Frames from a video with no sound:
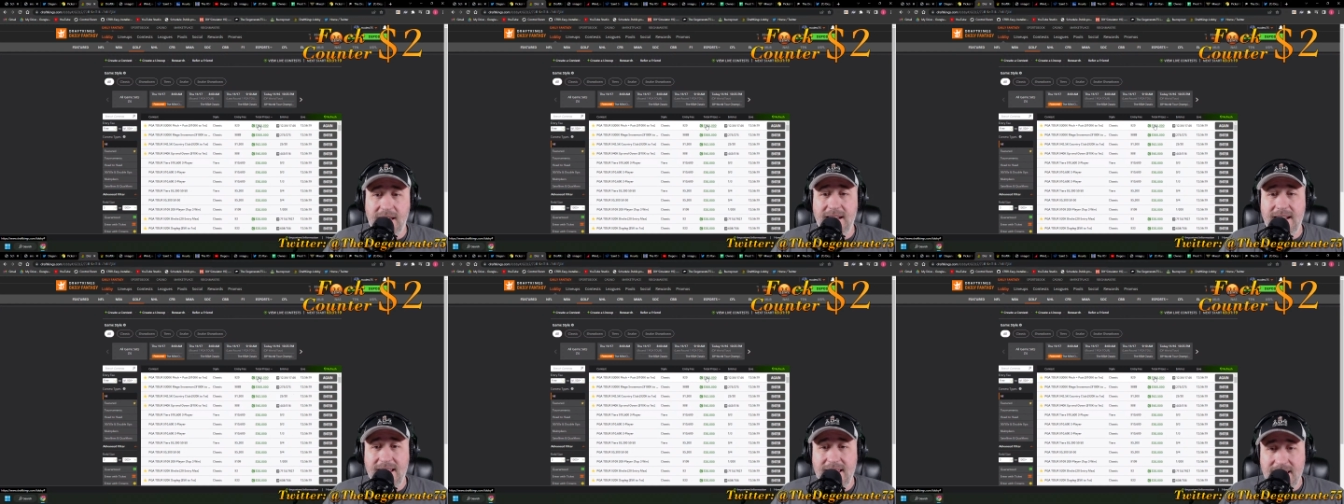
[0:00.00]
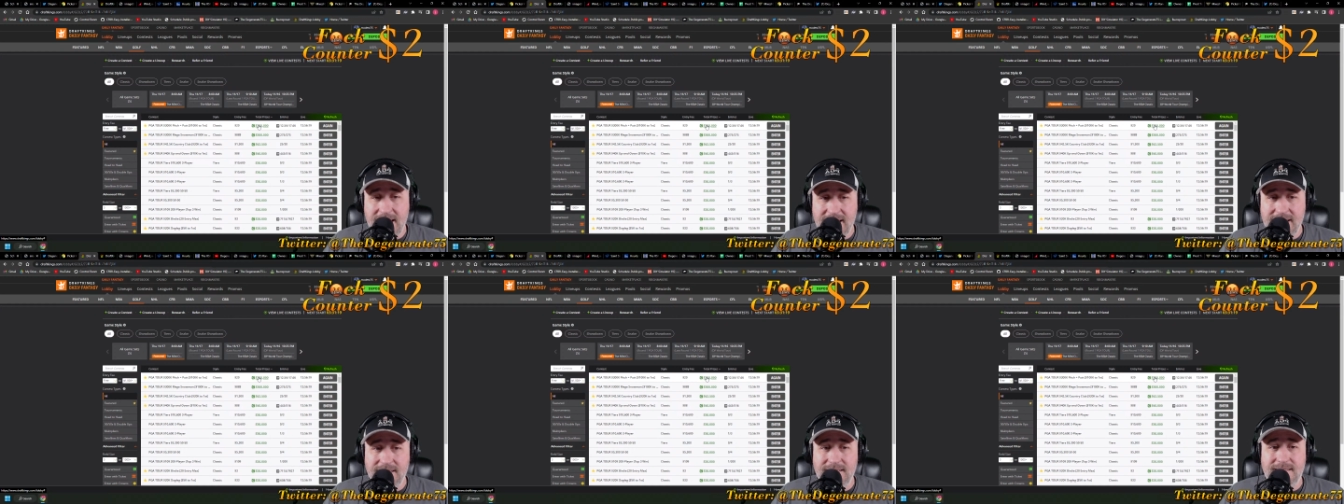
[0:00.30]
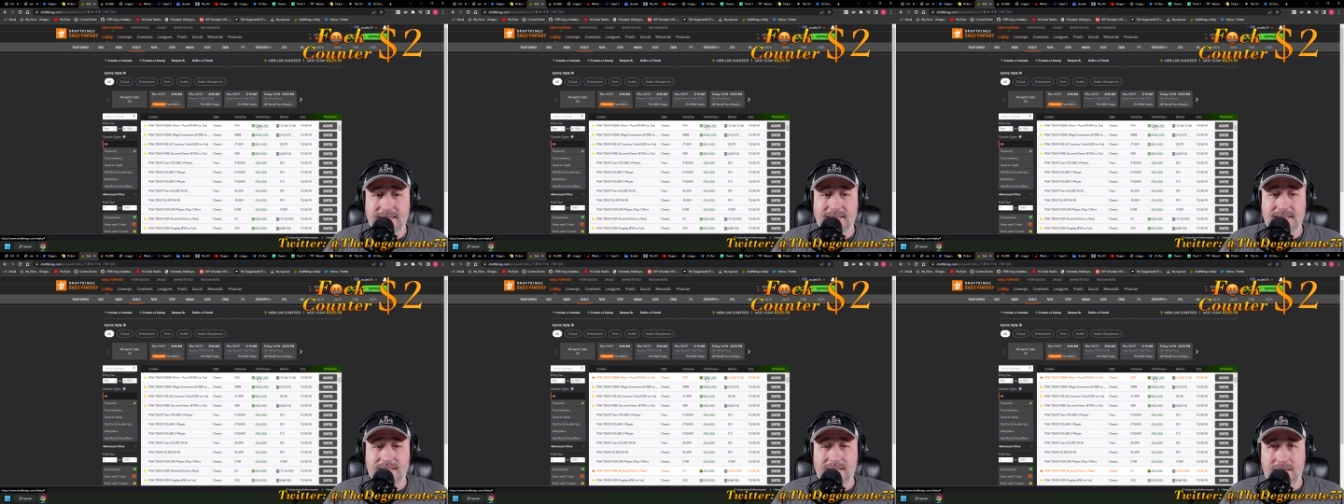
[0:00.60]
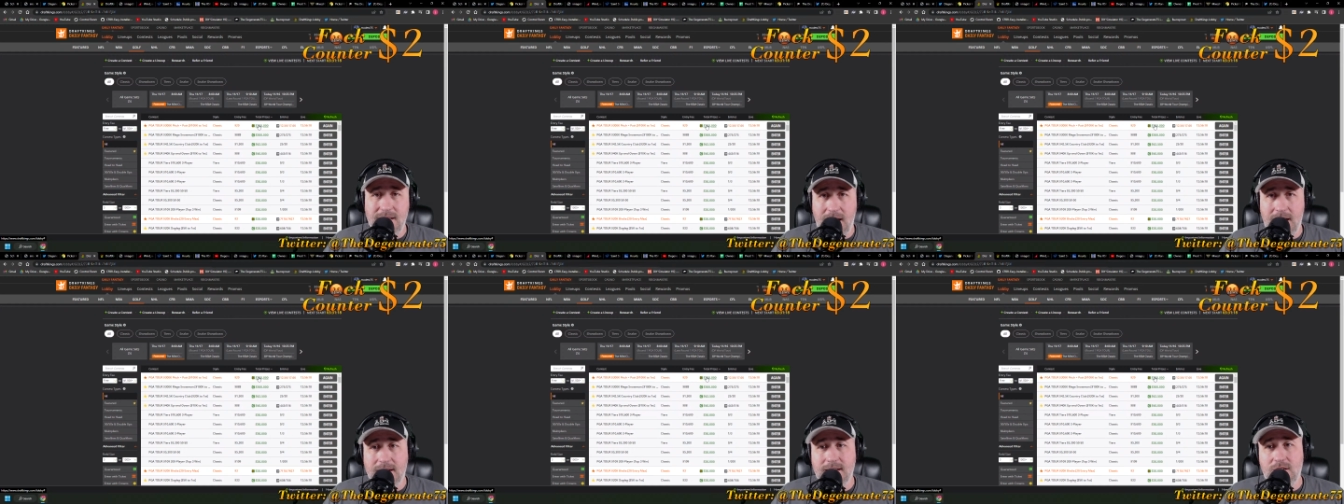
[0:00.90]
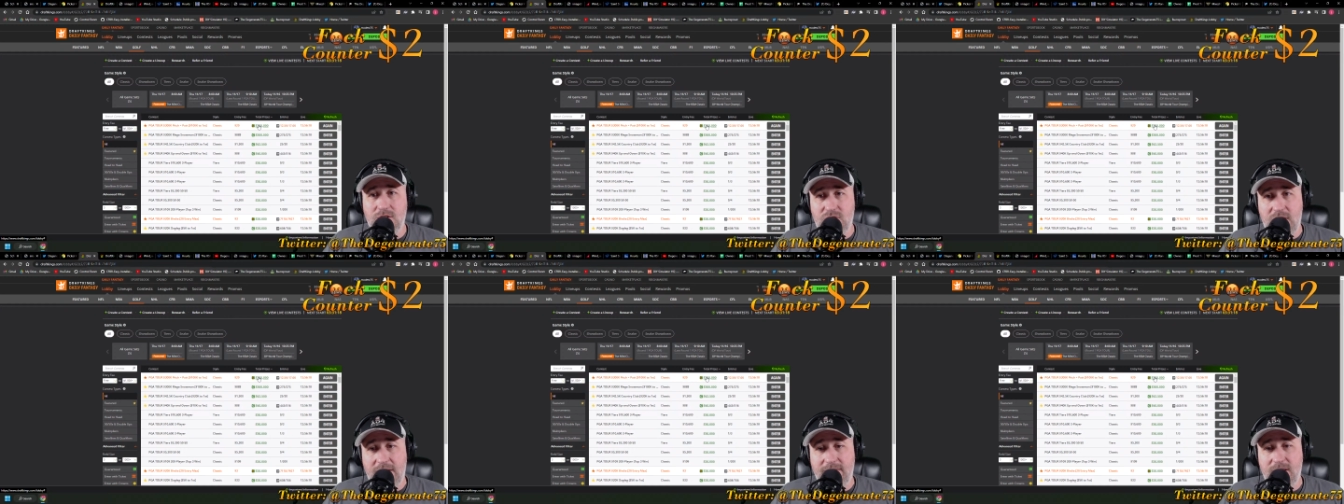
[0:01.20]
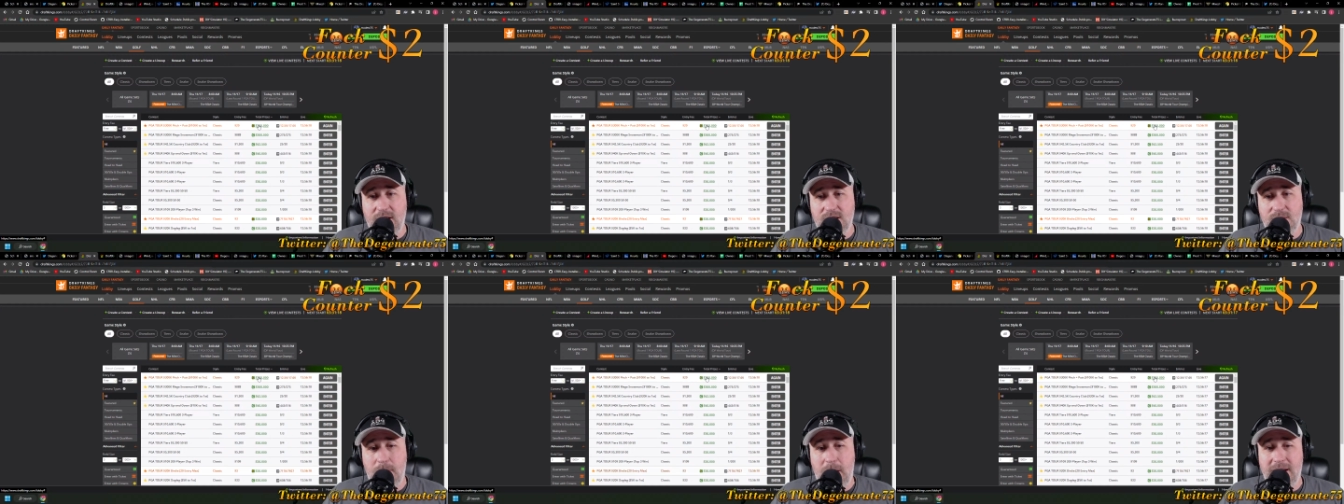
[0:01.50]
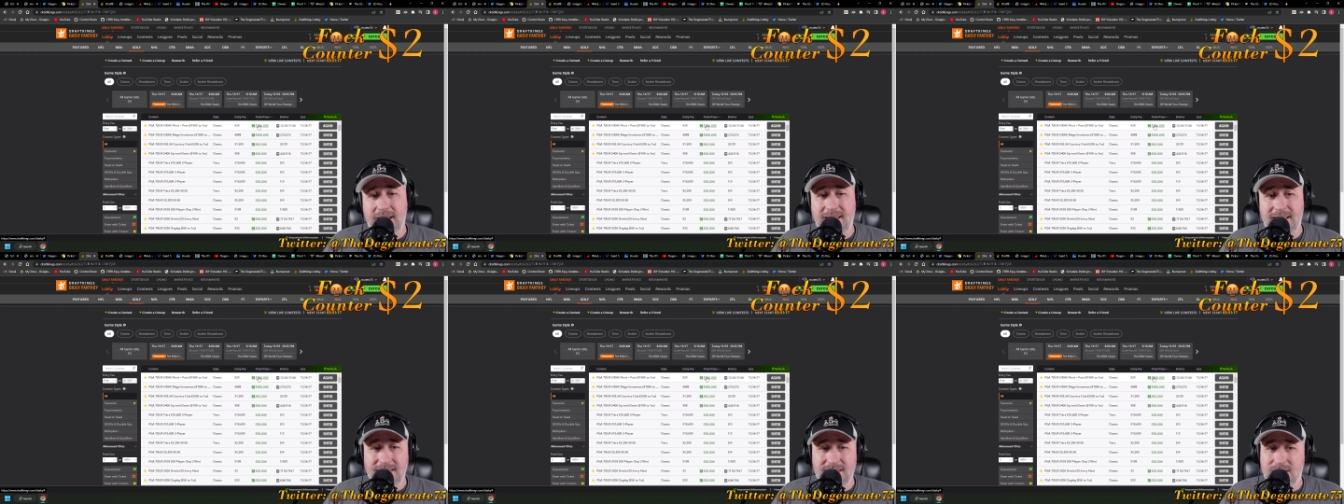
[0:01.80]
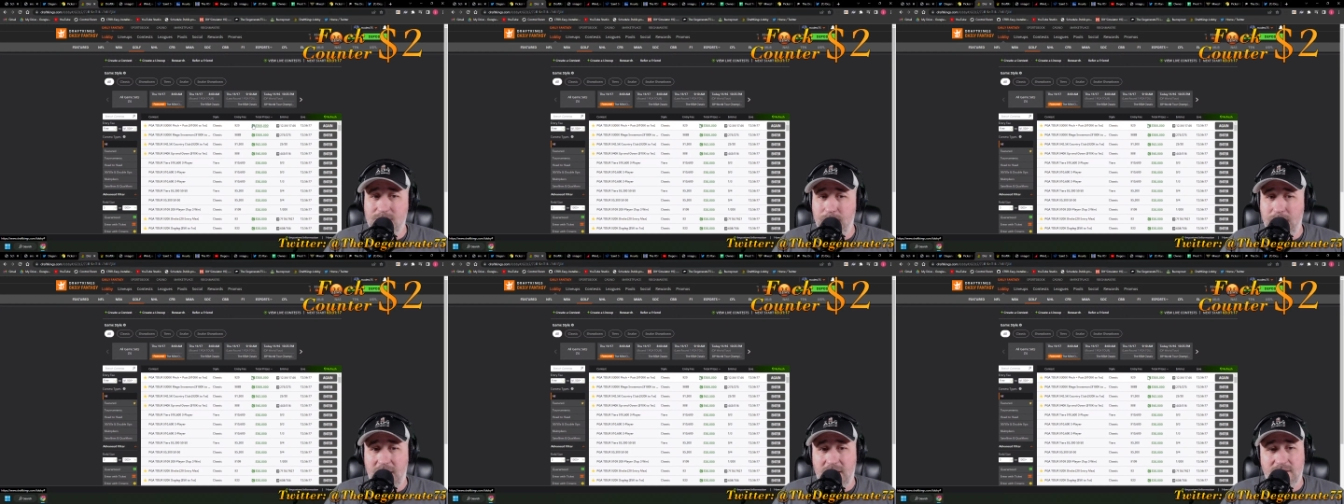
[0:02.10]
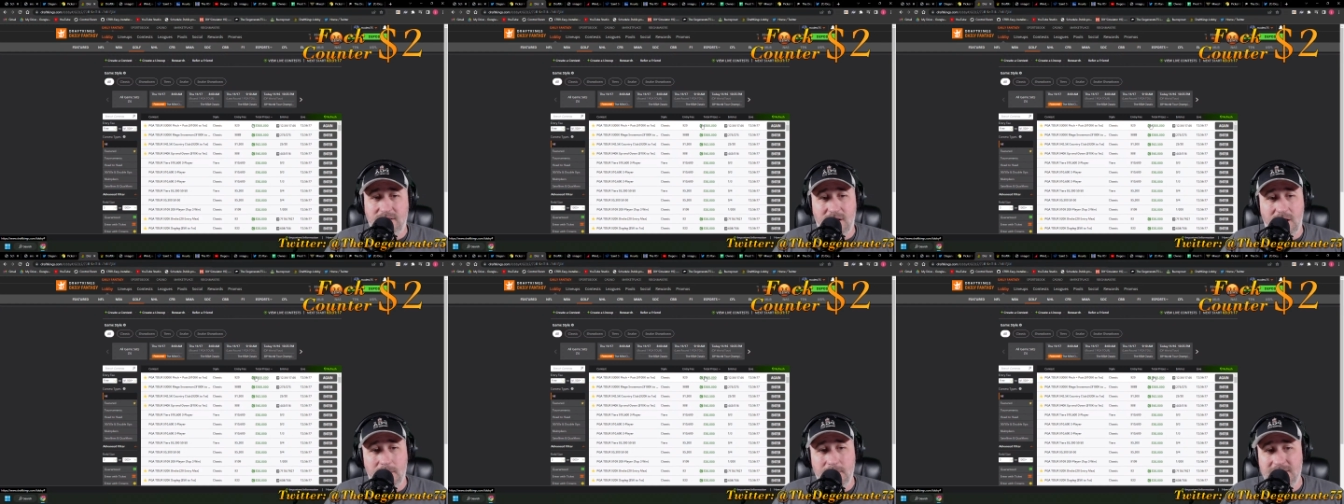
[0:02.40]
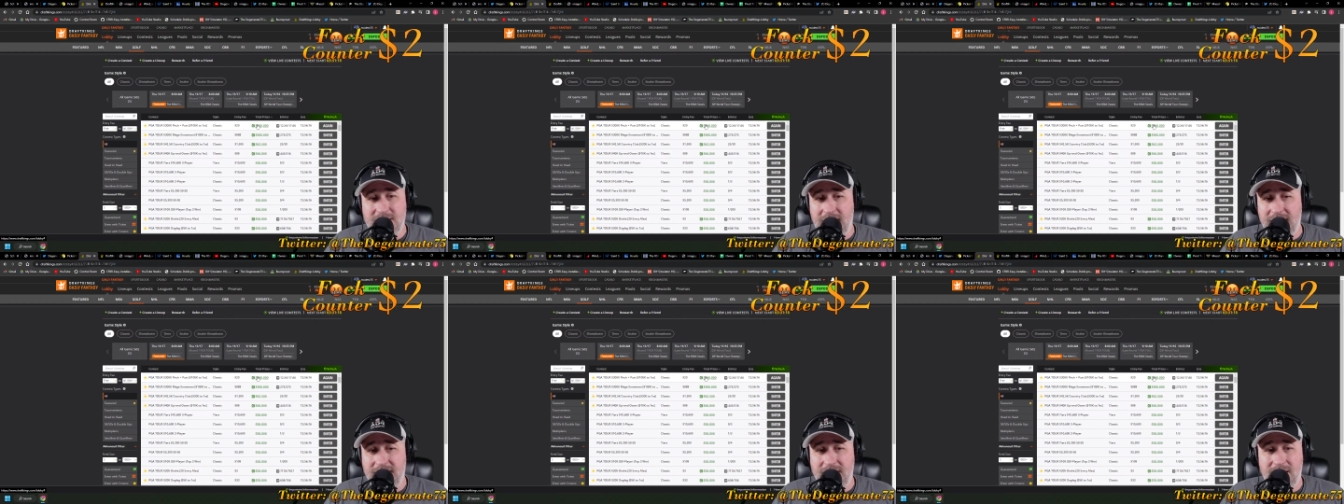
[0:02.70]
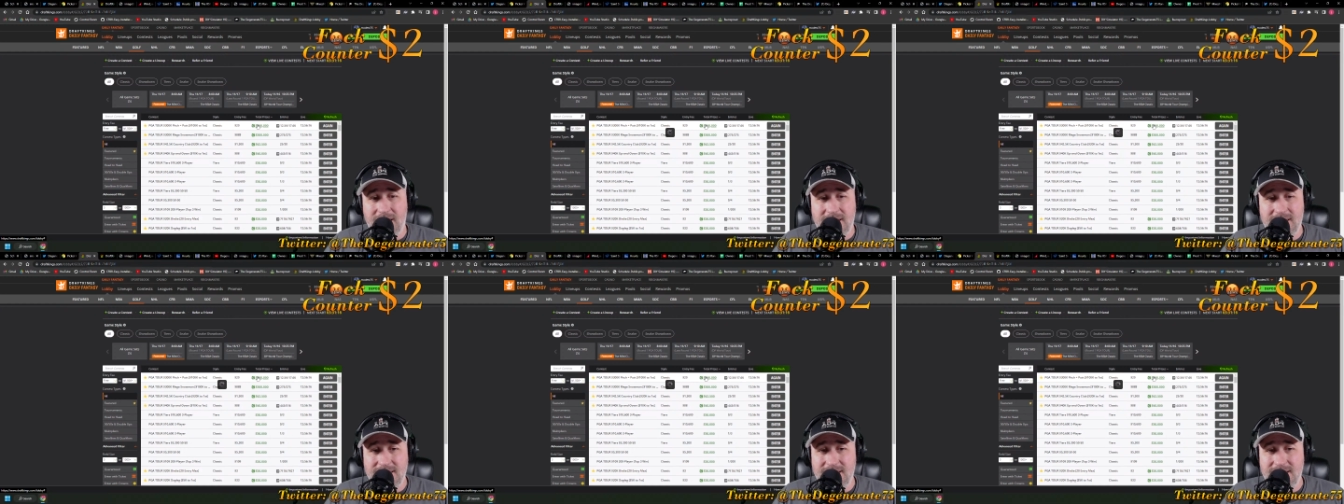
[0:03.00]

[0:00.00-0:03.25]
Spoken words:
and he is talking to DraftKings about getting some better tournaments out there, because